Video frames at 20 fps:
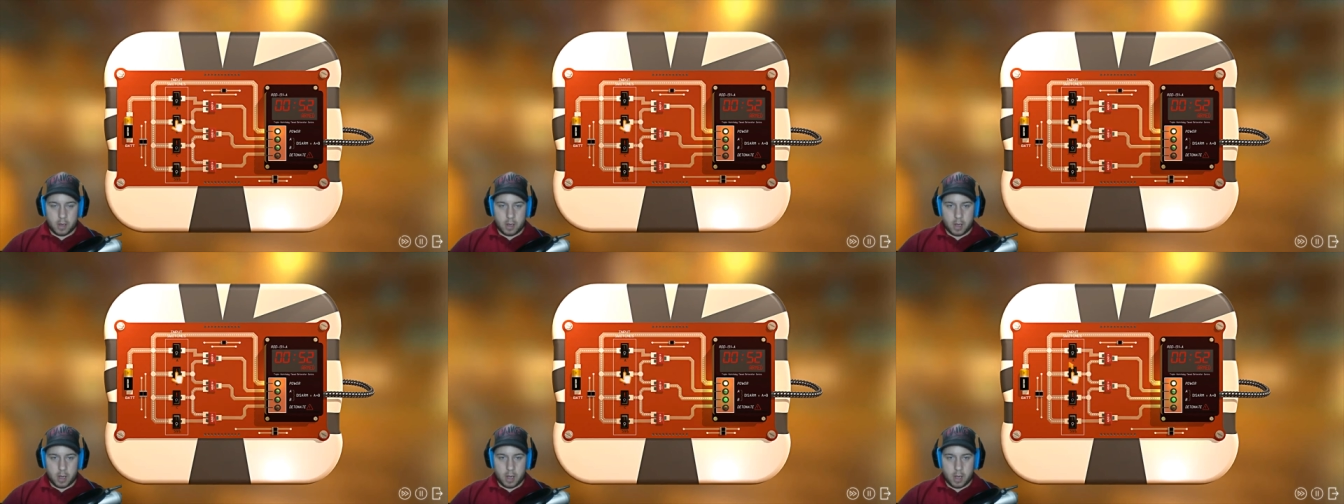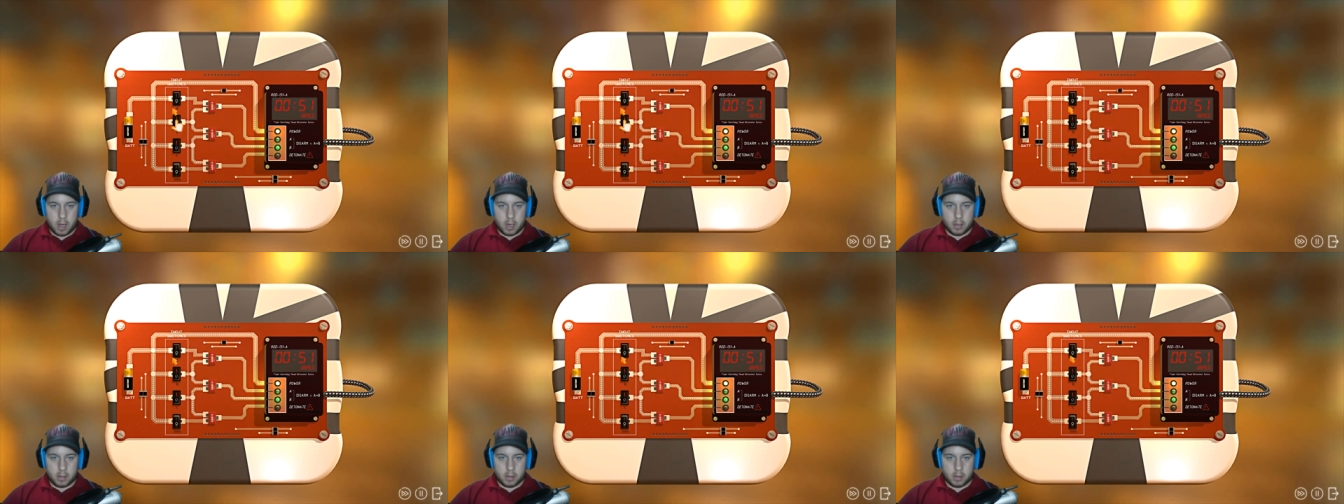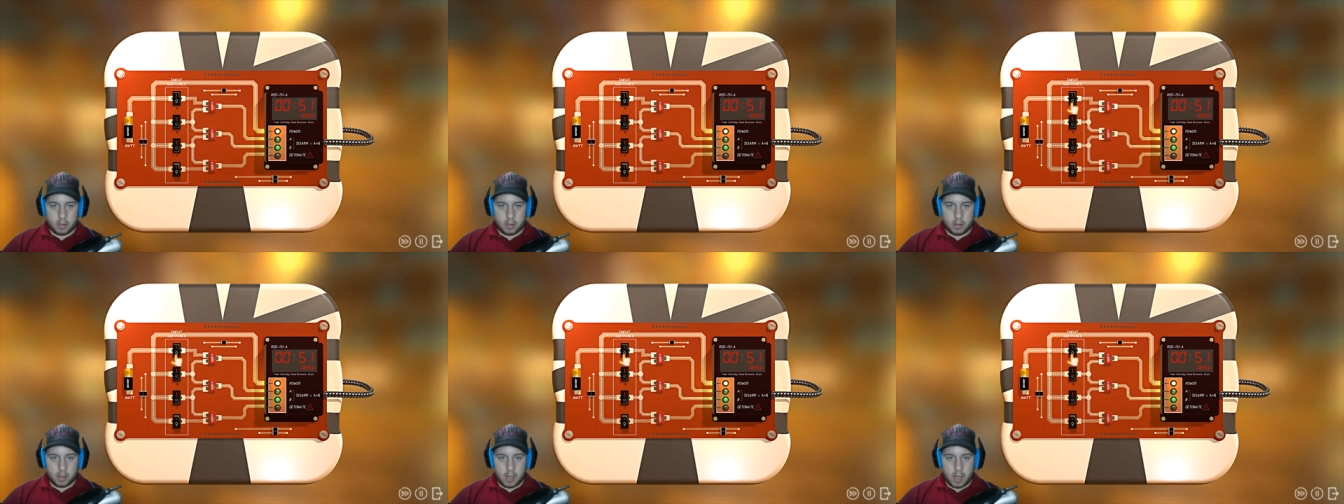On.
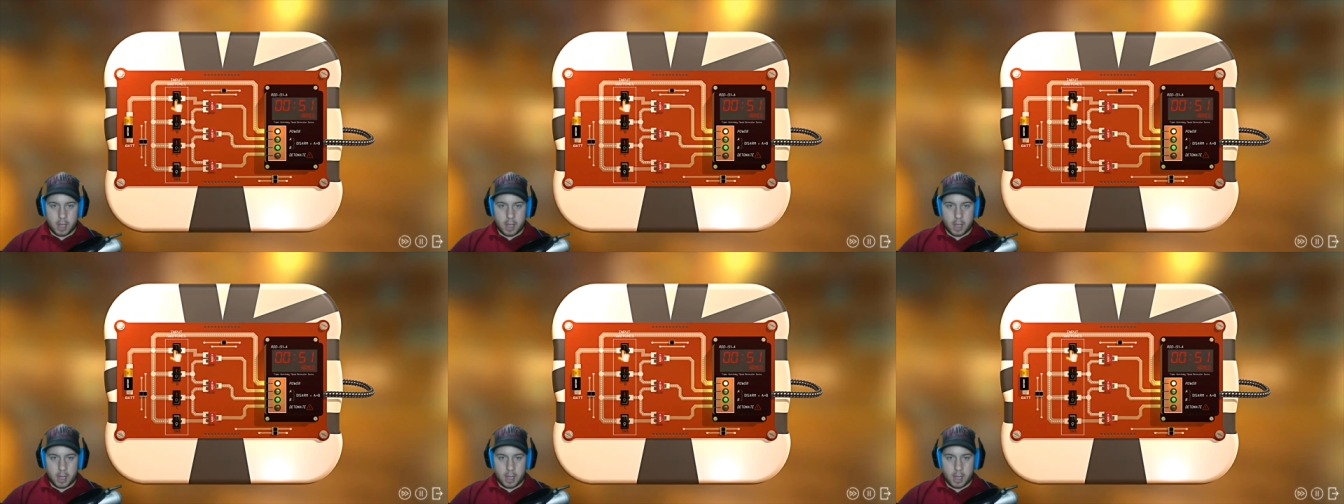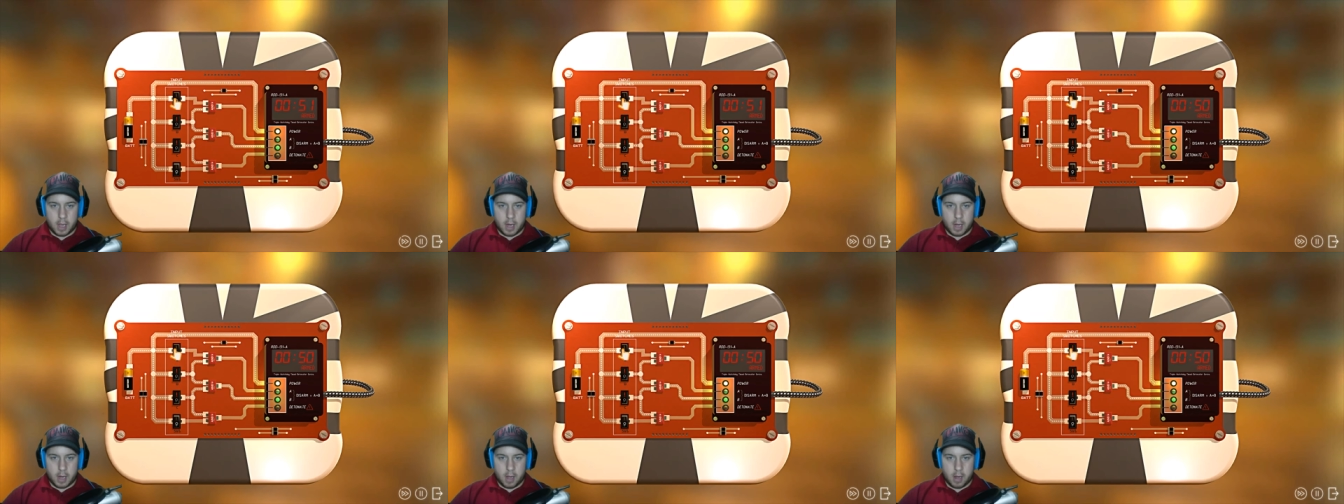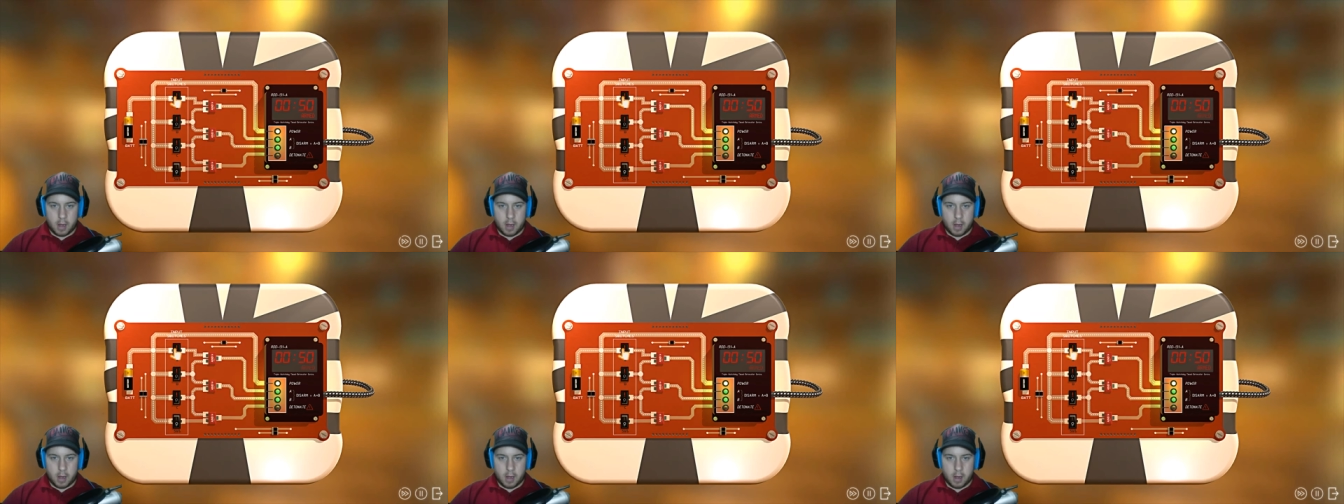And
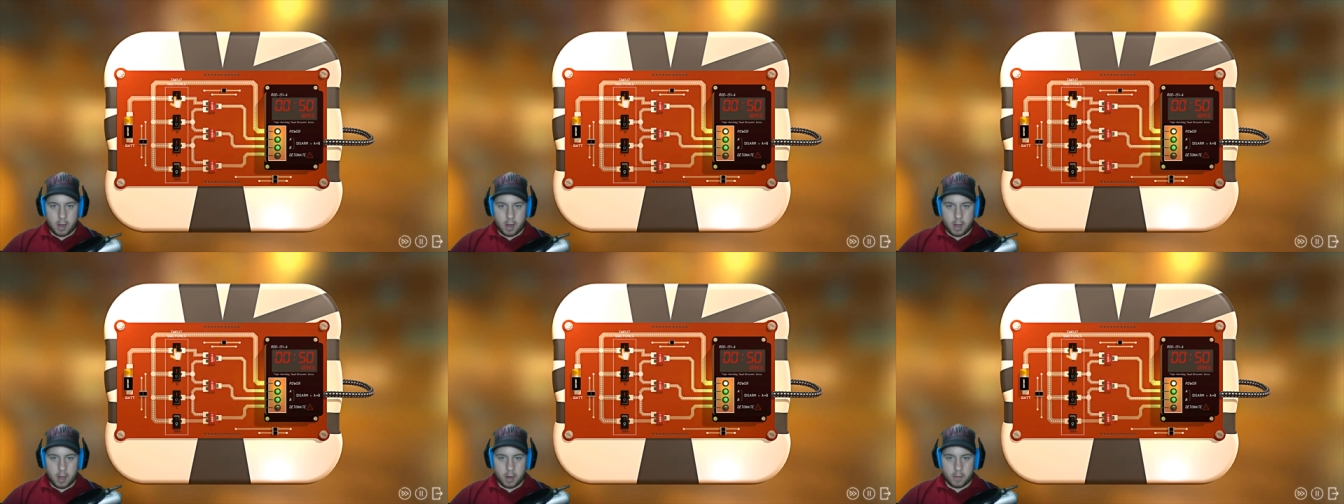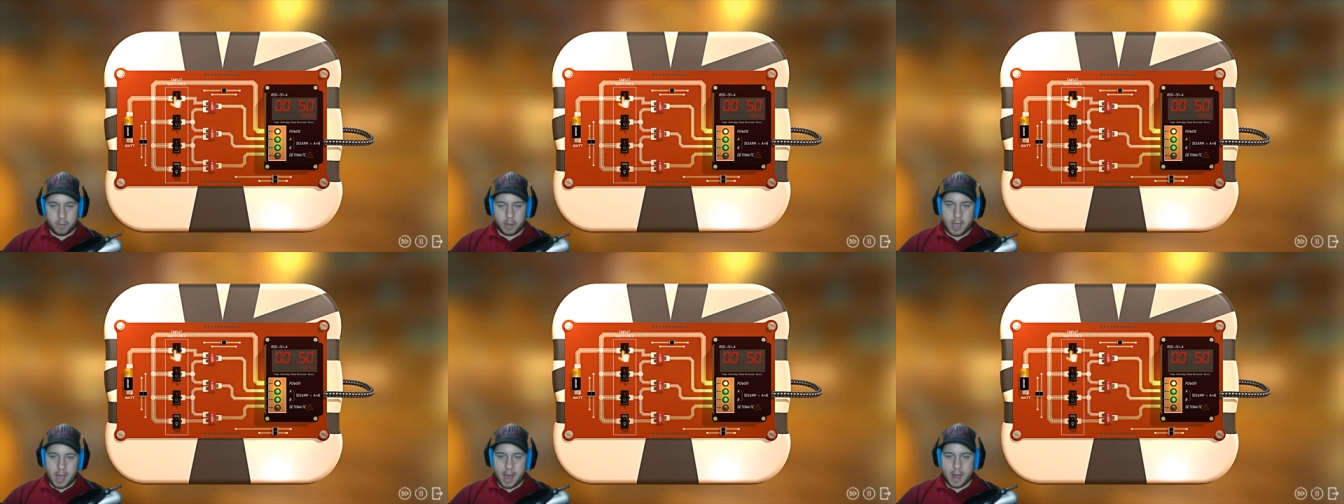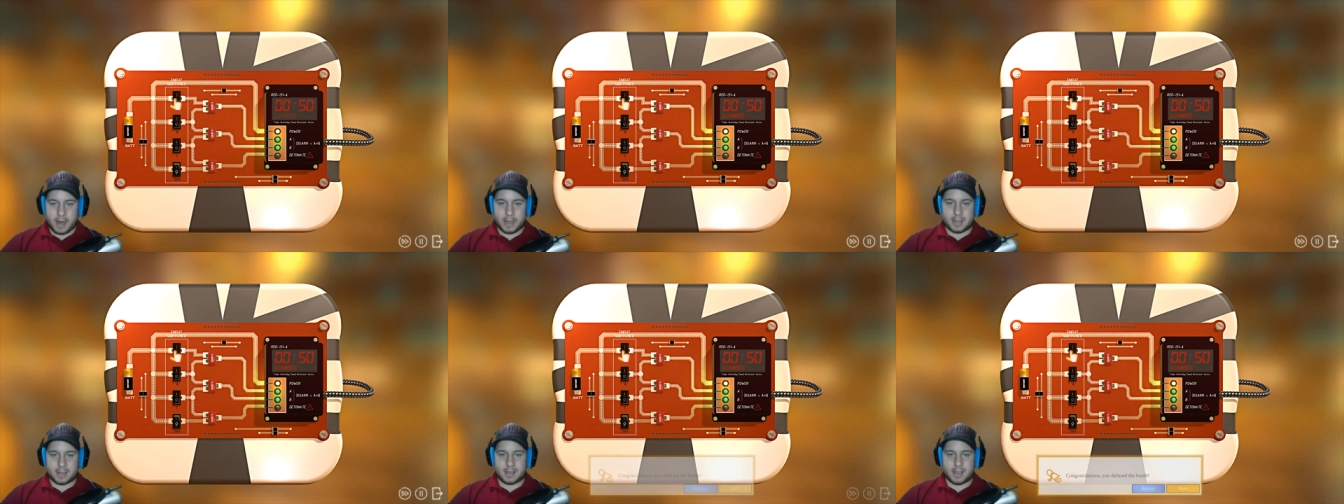on. We got it.